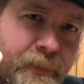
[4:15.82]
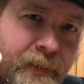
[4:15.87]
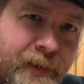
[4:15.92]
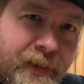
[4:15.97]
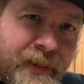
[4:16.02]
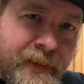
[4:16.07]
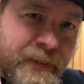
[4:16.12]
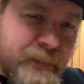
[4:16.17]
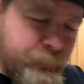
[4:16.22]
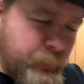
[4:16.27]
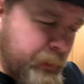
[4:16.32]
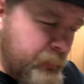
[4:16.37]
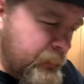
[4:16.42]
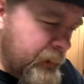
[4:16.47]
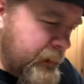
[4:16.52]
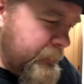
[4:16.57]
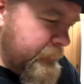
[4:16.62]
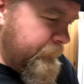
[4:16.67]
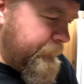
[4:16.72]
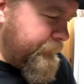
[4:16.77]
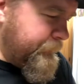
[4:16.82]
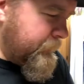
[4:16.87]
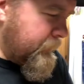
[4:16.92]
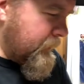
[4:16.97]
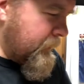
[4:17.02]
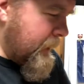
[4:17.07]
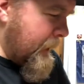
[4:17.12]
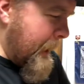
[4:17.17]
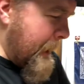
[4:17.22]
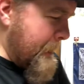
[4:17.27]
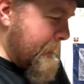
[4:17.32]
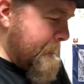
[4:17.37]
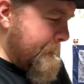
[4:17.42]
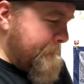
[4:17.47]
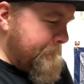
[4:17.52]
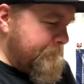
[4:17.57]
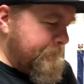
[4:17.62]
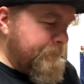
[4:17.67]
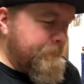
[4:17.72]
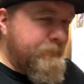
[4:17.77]
And it's pretty red.
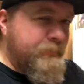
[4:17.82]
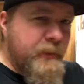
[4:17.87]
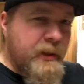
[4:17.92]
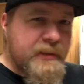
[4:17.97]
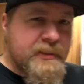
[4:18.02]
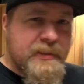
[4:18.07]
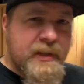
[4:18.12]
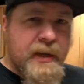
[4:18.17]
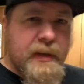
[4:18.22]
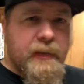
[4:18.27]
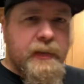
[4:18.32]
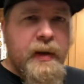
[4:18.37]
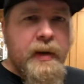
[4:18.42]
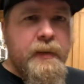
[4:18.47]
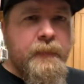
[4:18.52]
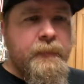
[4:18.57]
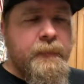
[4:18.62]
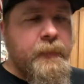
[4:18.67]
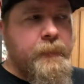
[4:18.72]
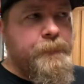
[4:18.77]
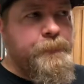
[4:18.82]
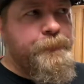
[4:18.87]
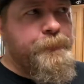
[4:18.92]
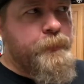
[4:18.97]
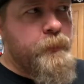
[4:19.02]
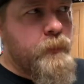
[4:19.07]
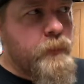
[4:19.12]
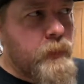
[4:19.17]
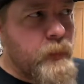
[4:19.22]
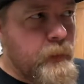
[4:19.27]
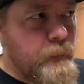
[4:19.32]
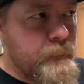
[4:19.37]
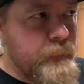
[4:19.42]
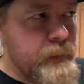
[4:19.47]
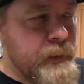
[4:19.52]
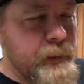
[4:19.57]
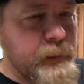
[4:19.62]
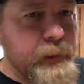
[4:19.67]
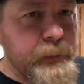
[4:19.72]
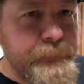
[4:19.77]
It's got a lot of
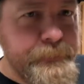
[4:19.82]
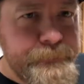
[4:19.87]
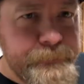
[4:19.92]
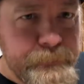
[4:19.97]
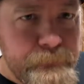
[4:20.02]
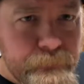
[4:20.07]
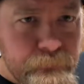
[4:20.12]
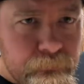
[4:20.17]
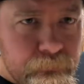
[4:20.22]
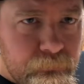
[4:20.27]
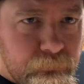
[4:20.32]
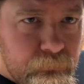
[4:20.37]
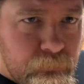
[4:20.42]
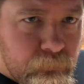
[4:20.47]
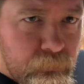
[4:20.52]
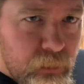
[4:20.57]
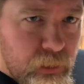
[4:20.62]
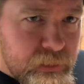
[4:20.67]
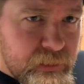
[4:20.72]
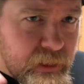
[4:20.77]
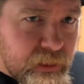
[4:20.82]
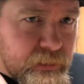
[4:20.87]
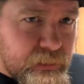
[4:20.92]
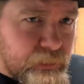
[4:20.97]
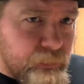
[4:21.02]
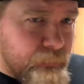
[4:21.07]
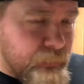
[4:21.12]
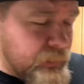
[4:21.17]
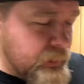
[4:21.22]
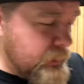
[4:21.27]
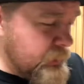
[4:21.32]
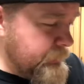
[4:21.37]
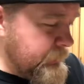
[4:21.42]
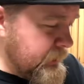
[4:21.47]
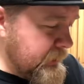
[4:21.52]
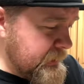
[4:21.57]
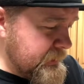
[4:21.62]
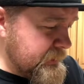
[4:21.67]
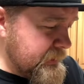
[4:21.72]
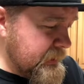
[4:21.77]
vanilla. It's got 2 vanilla
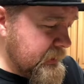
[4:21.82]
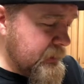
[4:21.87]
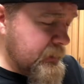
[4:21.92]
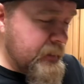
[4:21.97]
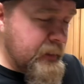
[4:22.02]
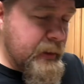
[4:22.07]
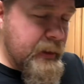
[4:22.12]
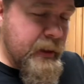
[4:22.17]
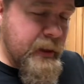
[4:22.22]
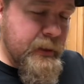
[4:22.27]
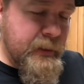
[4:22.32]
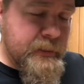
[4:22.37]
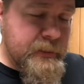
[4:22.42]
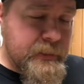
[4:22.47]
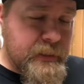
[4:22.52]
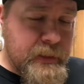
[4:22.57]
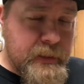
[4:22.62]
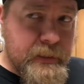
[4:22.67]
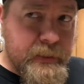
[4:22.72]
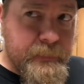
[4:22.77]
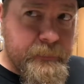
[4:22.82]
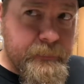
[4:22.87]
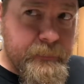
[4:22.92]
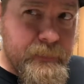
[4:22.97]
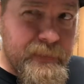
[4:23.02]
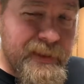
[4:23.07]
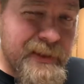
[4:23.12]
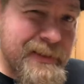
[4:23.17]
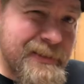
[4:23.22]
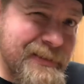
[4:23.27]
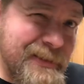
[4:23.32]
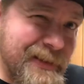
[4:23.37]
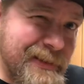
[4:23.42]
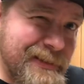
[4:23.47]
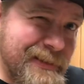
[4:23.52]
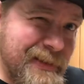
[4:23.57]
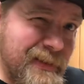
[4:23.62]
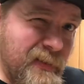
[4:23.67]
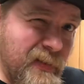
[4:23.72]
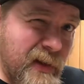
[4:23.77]
beans in it, and it's got, I guess
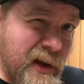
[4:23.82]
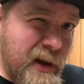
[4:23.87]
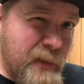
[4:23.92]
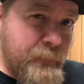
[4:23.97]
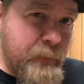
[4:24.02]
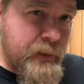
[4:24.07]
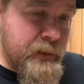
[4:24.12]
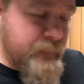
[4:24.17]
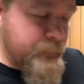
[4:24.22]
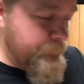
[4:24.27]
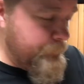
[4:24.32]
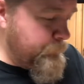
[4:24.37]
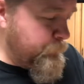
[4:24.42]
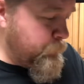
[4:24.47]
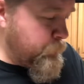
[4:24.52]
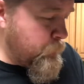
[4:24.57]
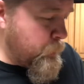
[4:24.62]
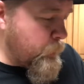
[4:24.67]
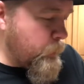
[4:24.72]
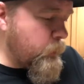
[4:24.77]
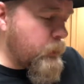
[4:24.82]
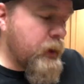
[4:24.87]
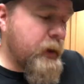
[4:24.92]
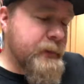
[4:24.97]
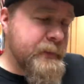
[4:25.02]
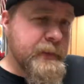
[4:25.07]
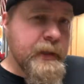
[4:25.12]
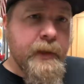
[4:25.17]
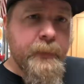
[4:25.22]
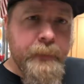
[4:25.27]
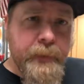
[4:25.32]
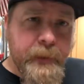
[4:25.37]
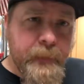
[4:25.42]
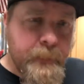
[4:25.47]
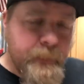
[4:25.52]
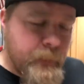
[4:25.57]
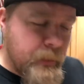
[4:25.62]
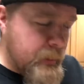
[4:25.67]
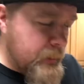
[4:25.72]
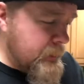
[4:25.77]
that's not a lot, but it's got a bit.
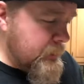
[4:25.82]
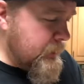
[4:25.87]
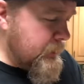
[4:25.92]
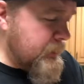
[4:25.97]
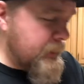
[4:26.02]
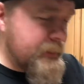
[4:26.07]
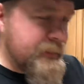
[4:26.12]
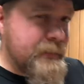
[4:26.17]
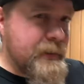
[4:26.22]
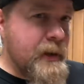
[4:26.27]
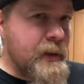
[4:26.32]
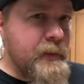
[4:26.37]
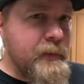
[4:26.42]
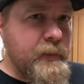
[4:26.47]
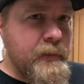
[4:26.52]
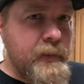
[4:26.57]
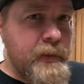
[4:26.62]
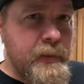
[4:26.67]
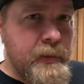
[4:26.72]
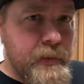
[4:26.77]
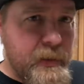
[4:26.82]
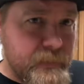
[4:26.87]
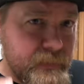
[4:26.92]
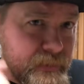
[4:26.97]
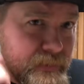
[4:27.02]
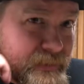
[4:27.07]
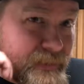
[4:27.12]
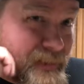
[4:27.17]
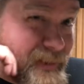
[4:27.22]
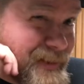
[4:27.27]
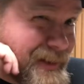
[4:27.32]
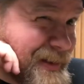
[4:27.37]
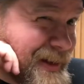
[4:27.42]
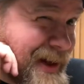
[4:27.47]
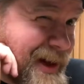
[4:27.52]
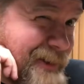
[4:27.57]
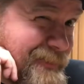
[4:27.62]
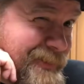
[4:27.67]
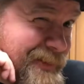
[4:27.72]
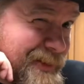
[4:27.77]
And then it's got 8 ounces of
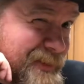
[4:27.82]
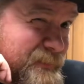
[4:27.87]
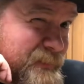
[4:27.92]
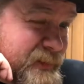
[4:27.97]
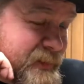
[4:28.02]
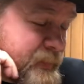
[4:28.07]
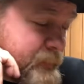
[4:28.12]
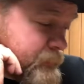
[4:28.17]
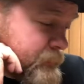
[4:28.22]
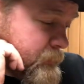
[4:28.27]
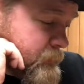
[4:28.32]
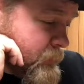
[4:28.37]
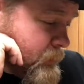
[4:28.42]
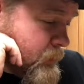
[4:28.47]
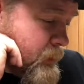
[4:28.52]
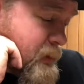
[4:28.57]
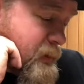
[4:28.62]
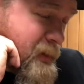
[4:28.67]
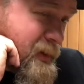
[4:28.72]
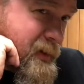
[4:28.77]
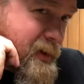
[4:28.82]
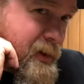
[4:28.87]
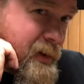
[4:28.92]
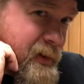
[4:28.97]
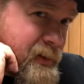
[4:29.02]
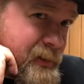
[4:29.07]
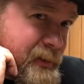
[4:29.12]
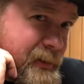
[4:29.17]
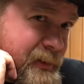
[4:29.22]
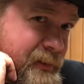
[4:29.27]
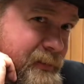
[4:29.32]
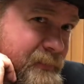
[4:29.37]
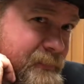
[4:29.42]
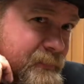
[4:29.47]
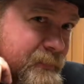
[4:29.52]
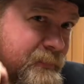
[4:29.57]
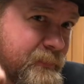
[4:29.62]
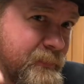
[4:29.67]
cacao nibs, all in,